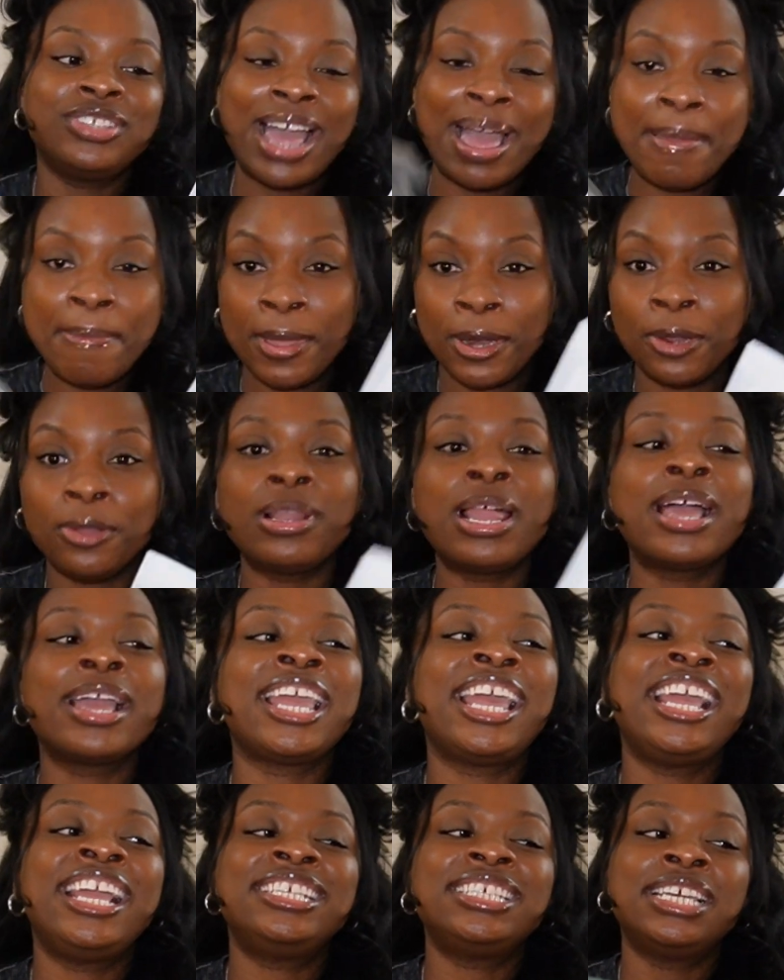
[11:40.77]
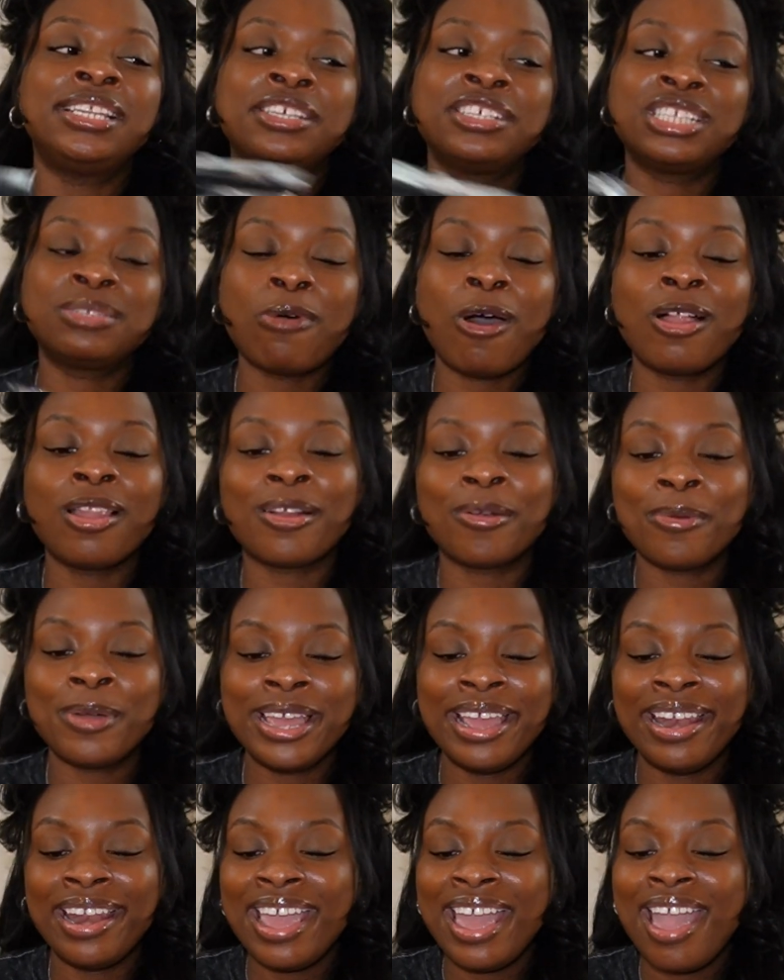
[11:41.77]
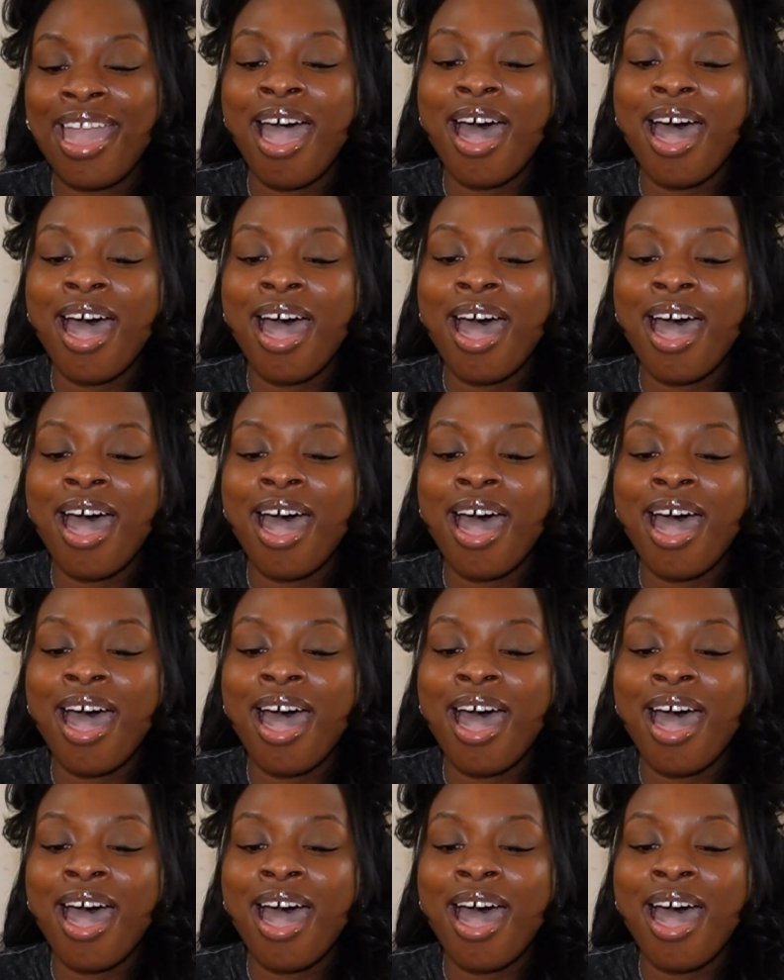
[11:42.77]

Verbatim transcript: that middle luggage, and a smaller one,